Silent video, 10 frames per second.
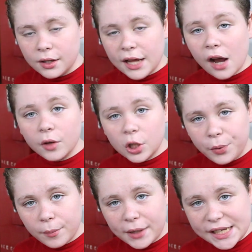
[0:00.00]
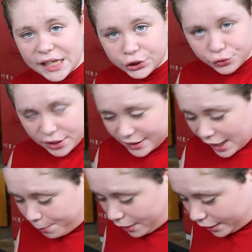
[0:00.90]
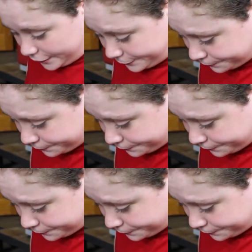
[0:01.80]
Now I'm going to put my heat shrink tape on.